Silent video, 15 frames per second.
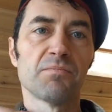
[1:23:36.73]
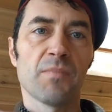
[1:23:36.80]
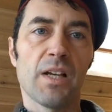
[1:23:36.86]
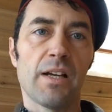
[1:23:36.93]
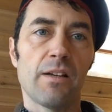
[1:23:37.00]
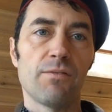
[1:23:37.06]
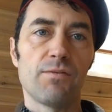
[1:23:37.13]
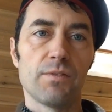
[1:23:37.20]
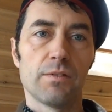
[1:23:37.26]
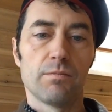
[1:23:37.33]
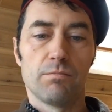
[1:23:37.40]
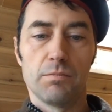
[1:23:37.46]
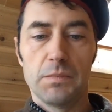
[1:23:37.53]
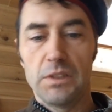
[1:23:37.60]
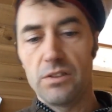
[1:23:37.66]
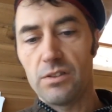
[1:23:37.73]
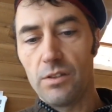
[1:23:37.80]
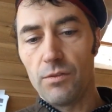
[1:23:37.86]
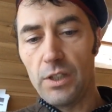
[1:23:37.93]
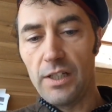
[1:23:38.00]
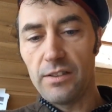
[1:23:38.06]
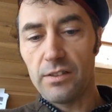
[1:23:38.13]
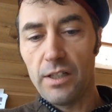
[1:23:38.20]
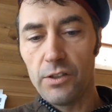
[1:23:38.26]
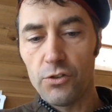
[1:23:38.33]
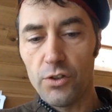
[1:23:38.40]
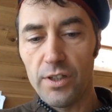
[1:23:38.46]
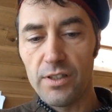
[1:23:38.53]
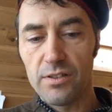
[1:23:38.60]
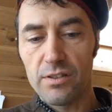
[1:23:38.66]
kind of civilized
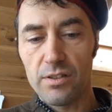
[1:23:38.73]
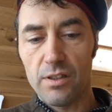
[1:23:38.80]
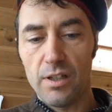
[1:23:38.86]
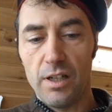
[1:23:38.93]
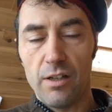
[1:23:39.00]
countries,